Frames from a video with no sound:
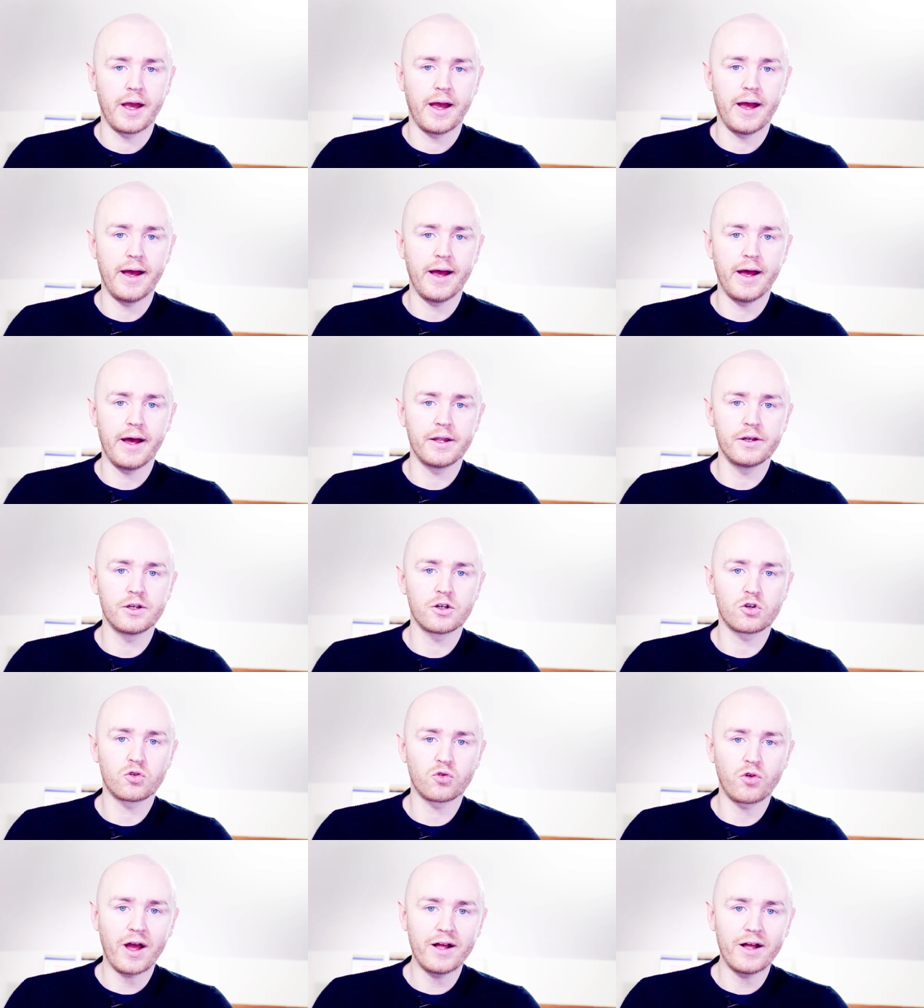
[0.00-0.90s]
And
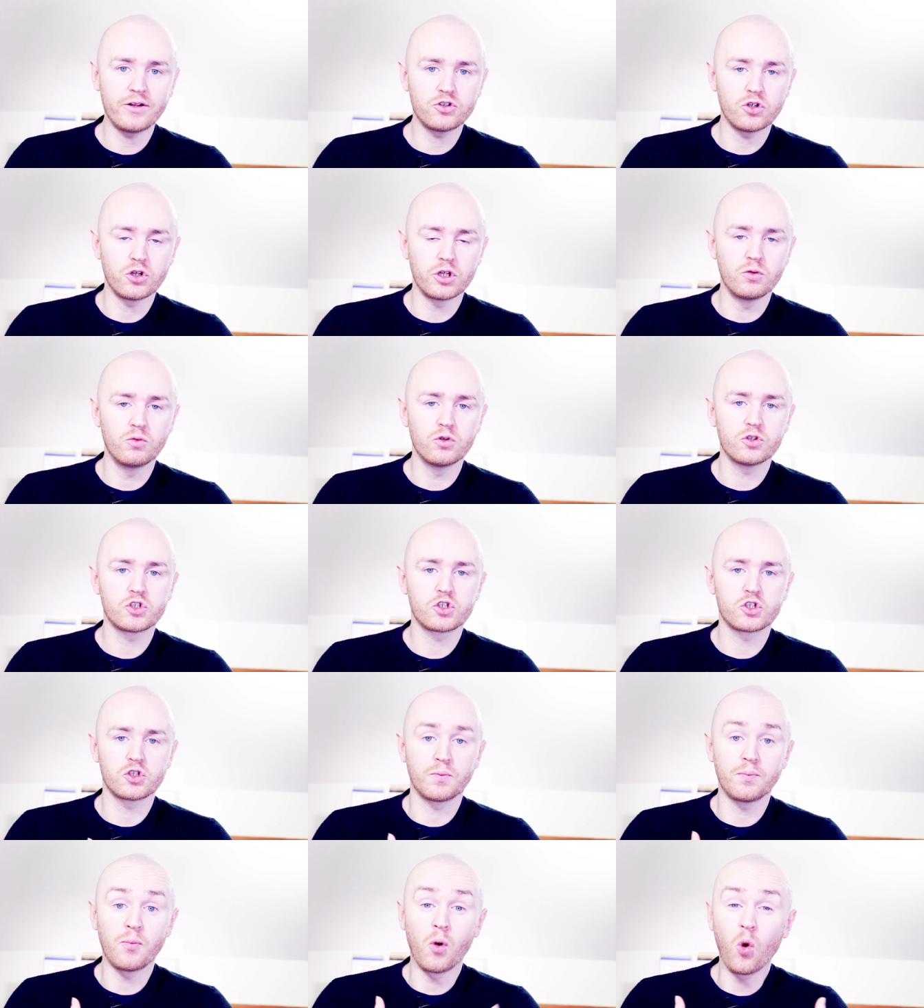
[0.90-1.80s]
gradually, with
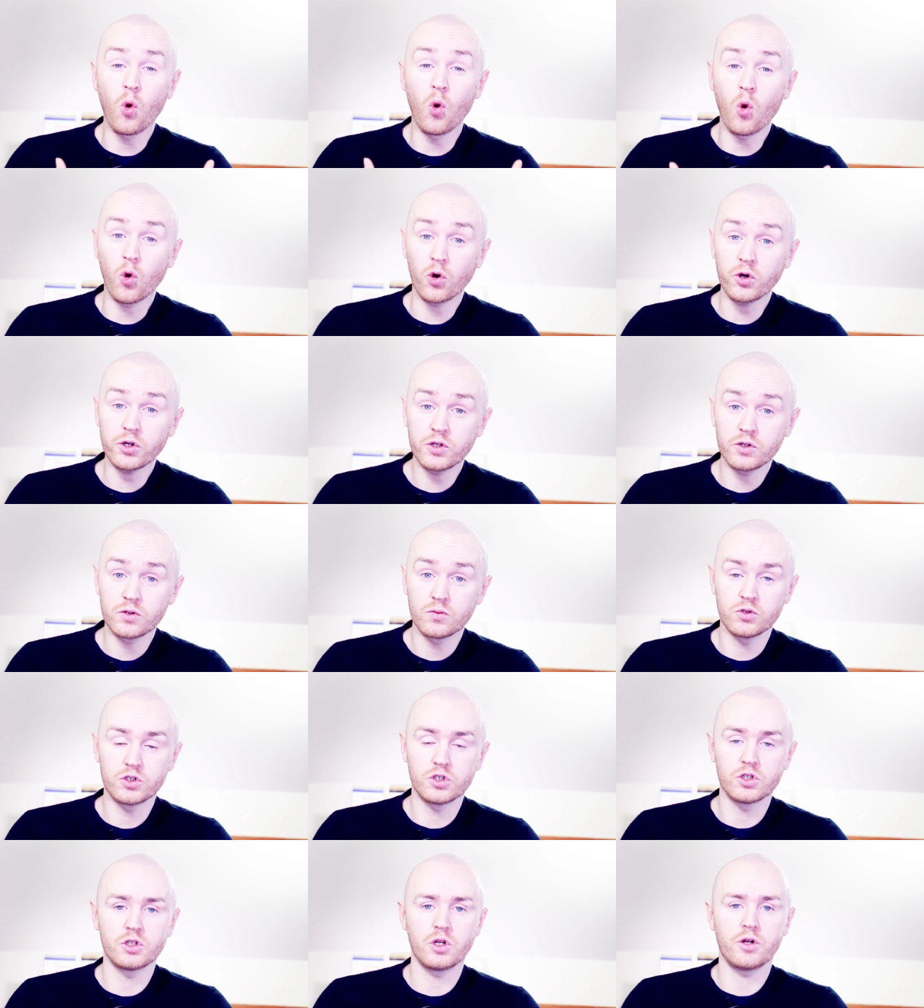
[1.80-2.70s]
support,
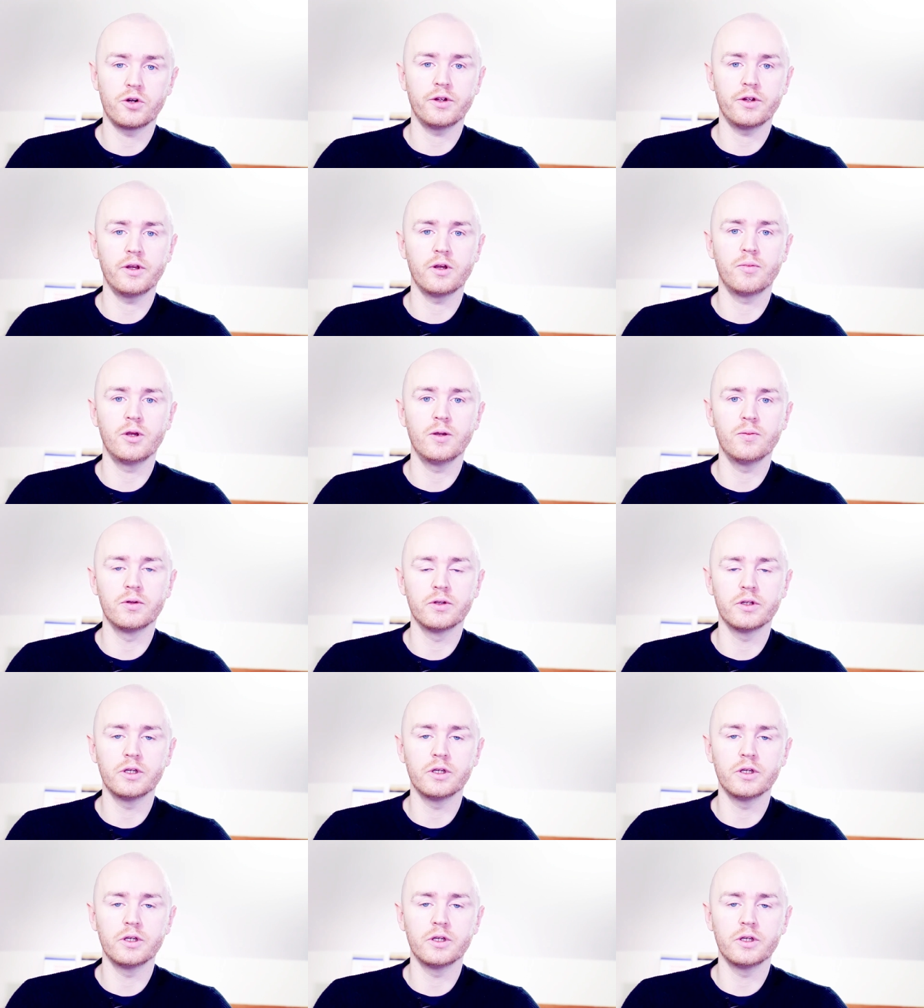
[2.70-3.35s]
which is another thing people